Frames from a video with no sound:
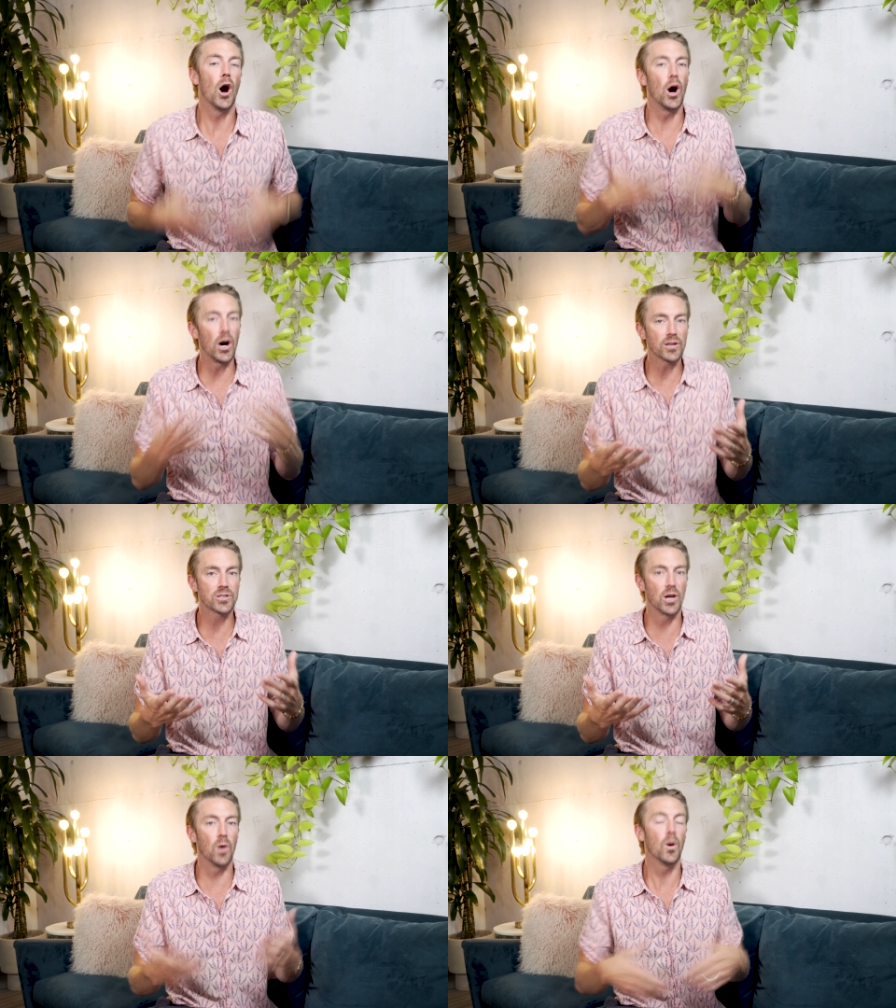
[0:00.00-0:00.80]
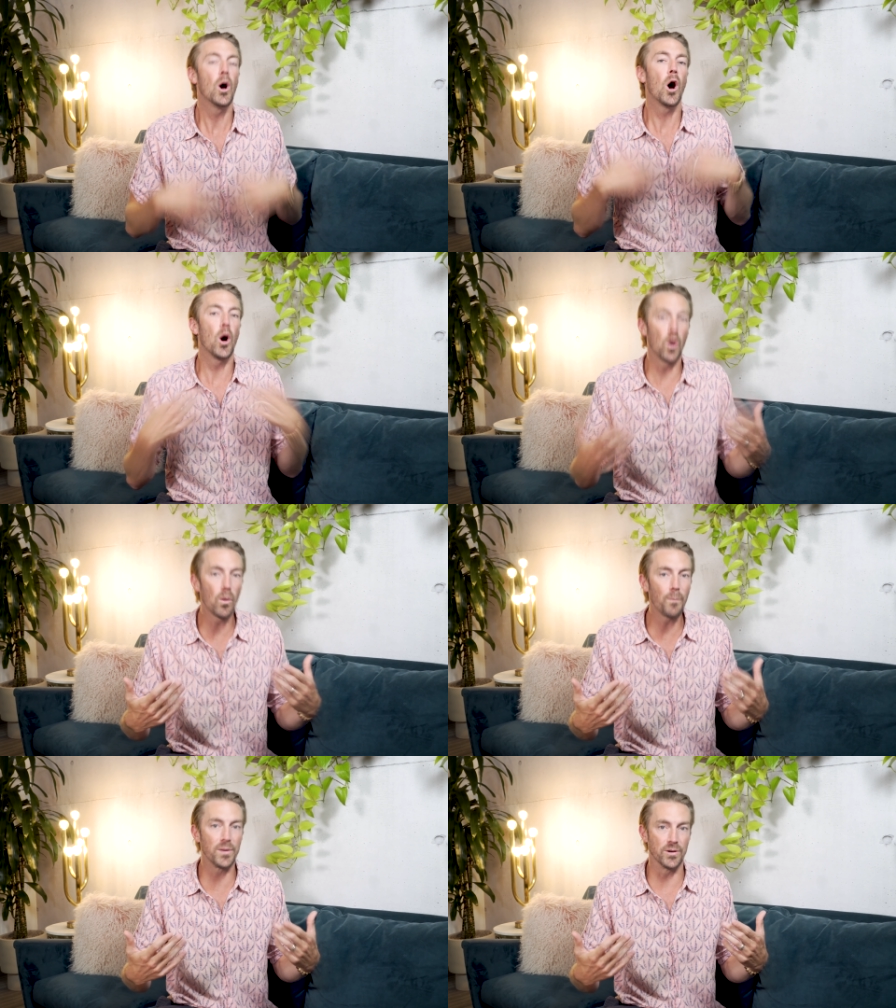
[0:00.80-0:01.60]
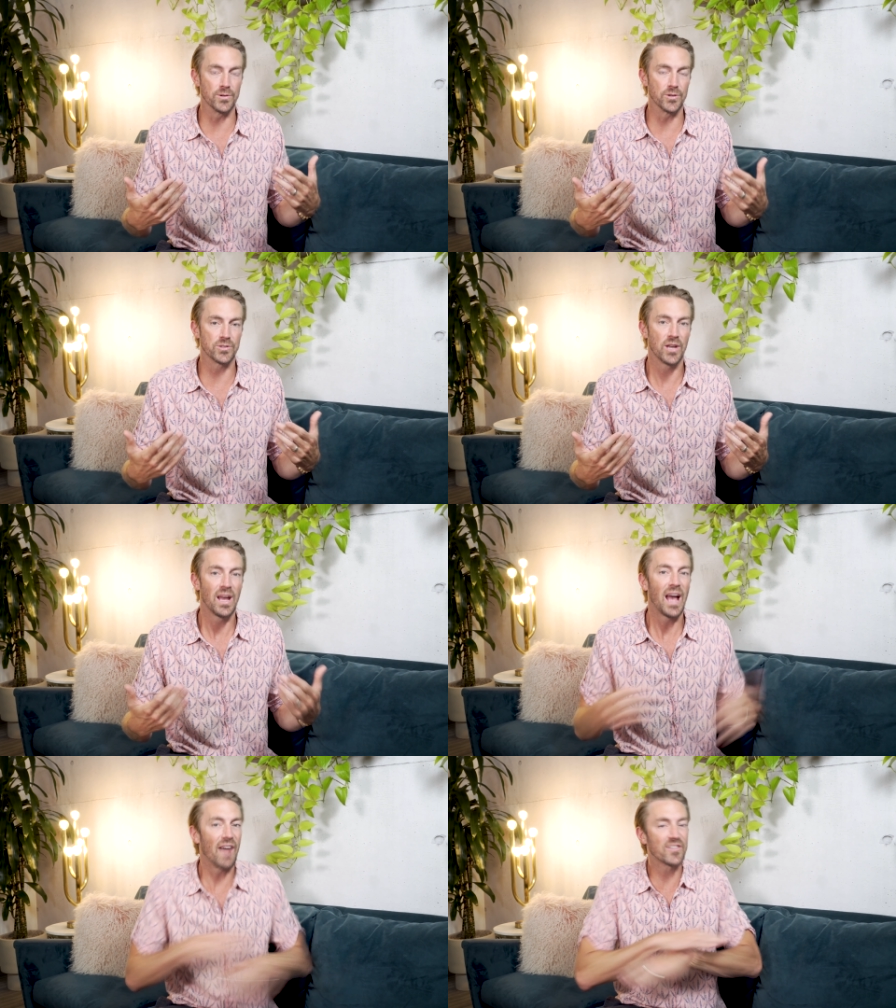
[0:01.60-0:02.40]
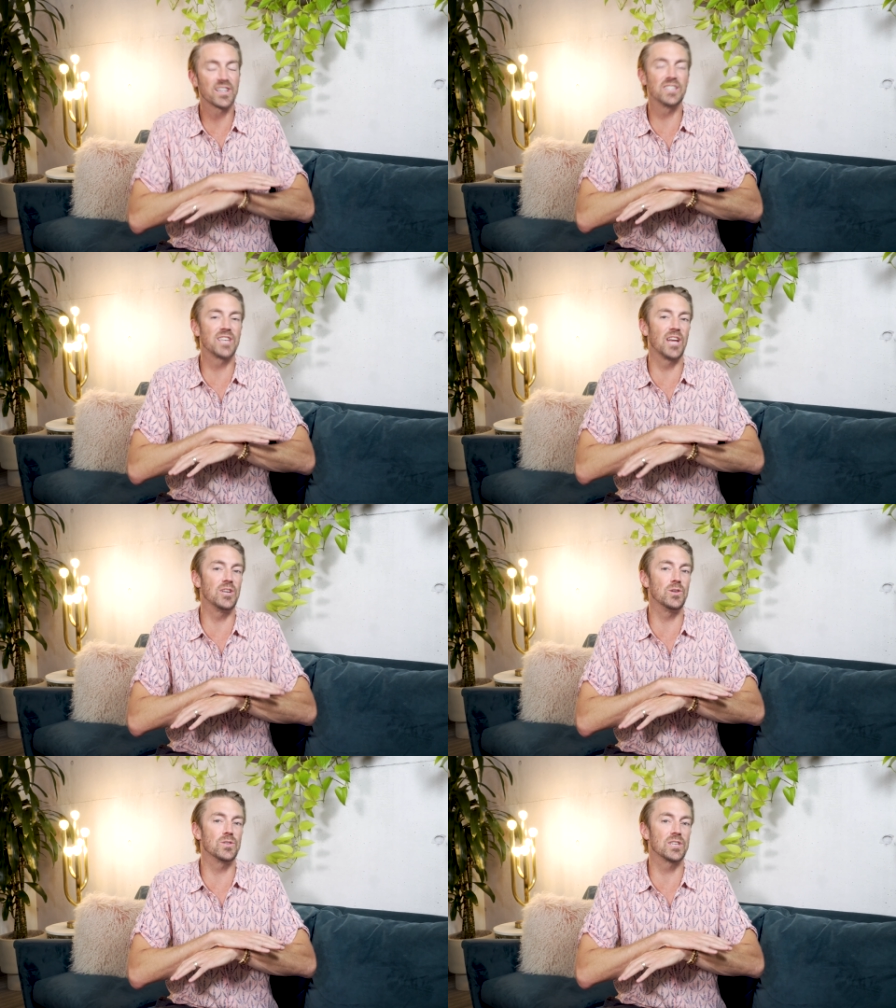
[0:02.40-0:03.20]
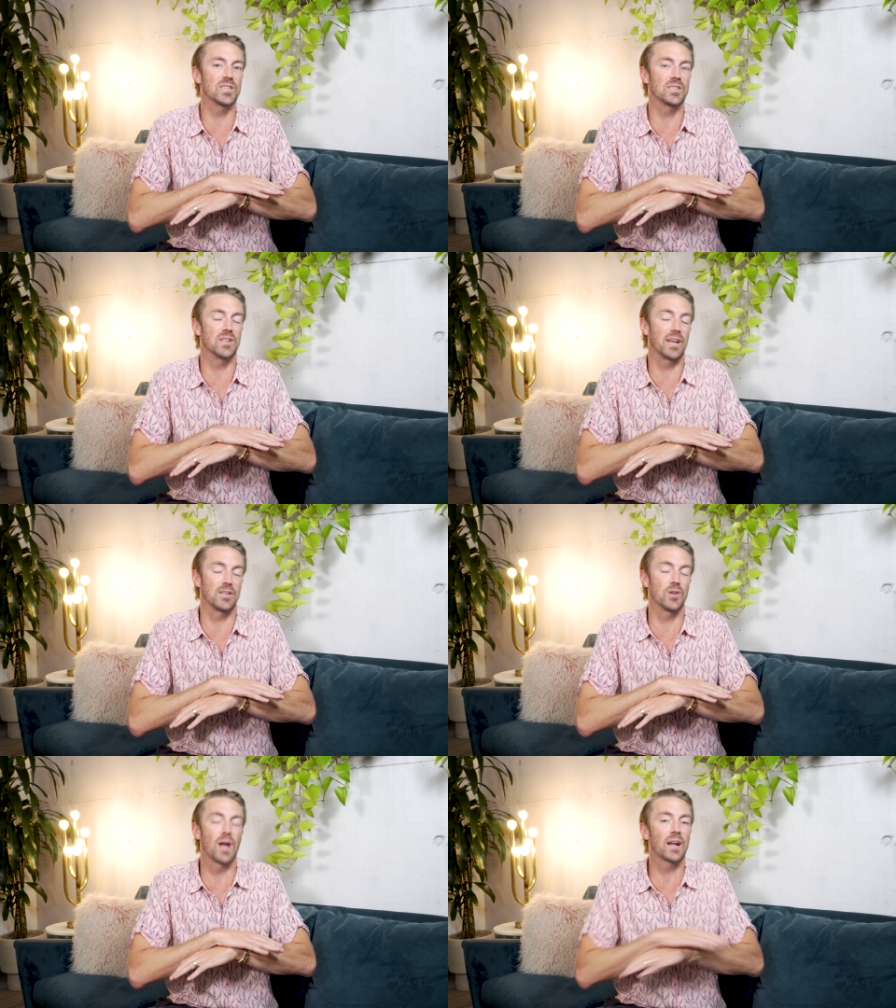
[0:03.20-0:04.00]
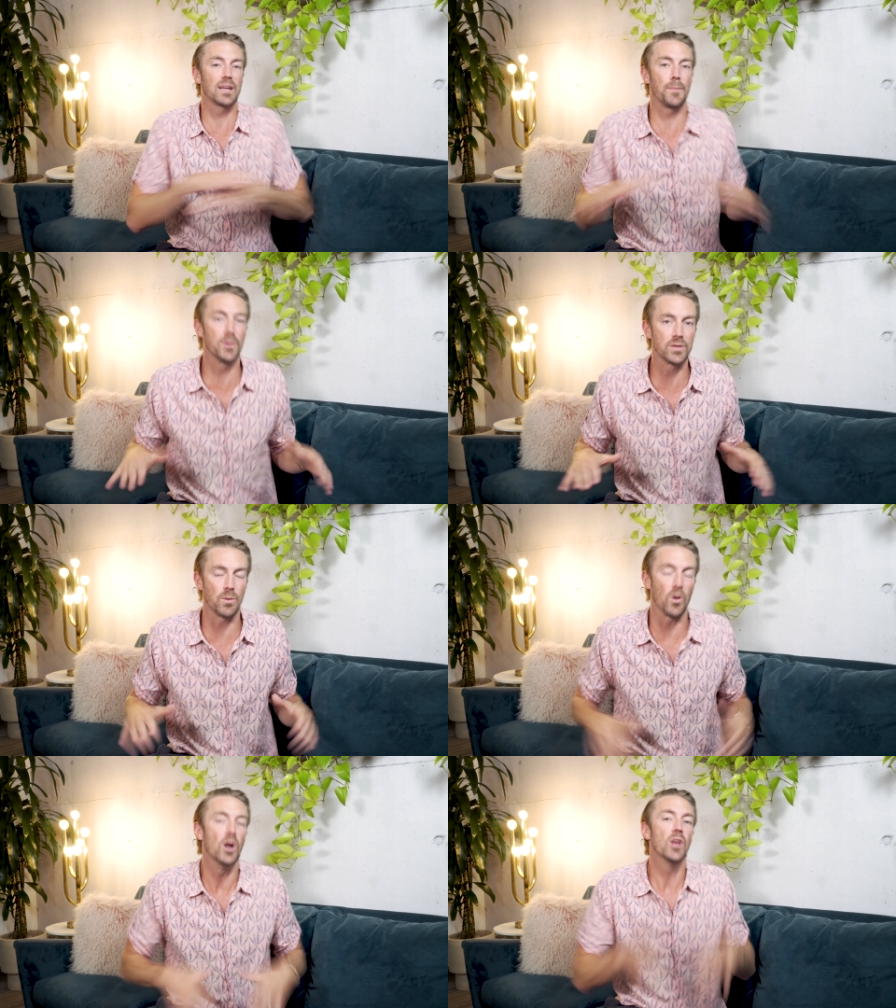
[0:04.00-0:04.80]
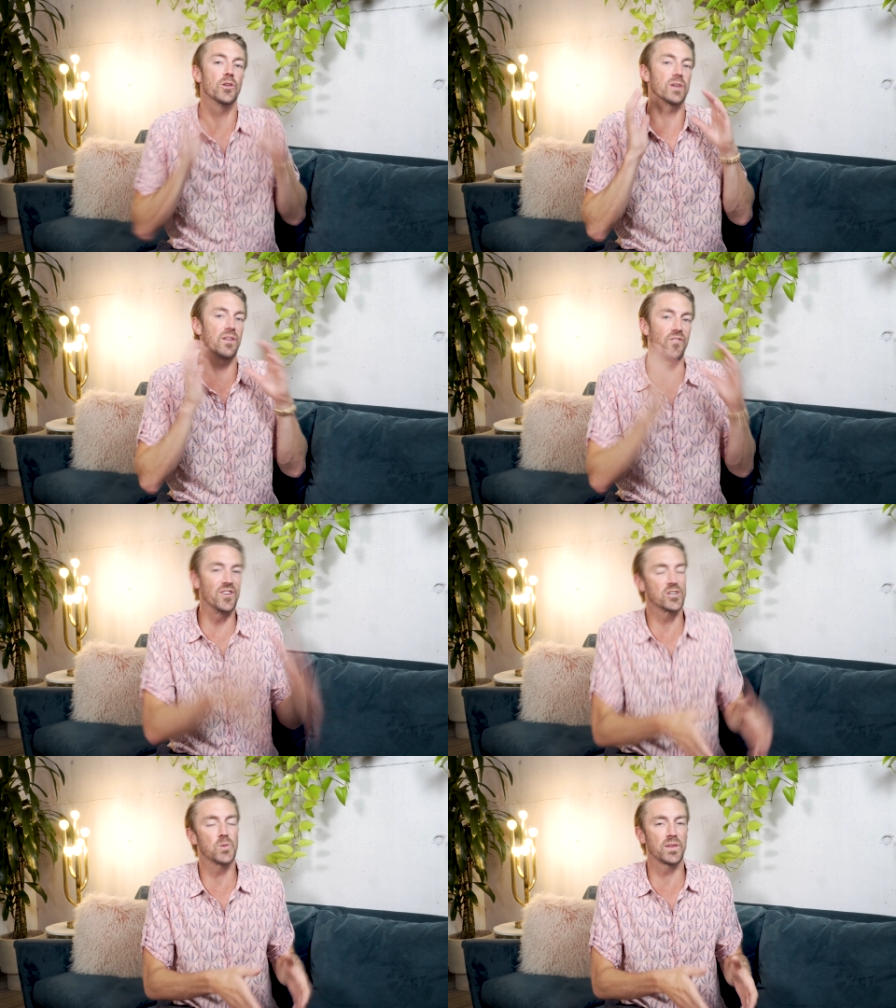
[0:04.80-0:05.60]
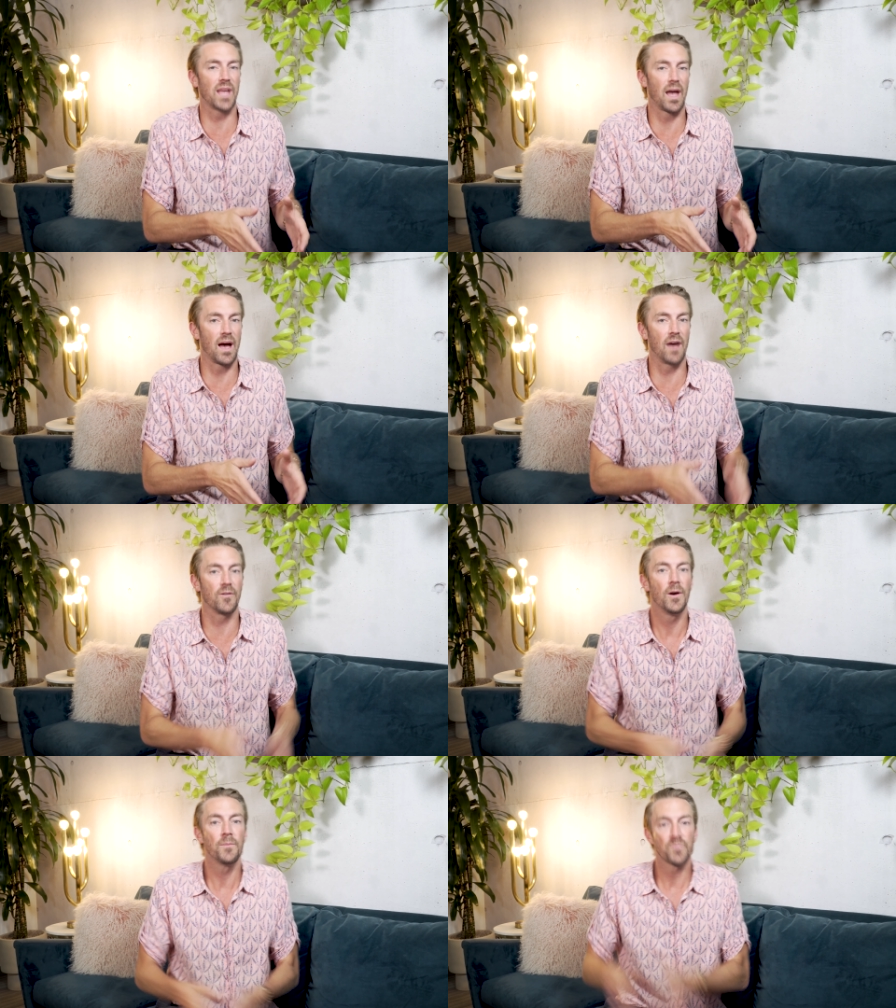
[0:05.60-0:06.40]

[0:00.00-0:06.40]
Also, home builders have continued to, they're not going to build anymore. They're going to finish what they have.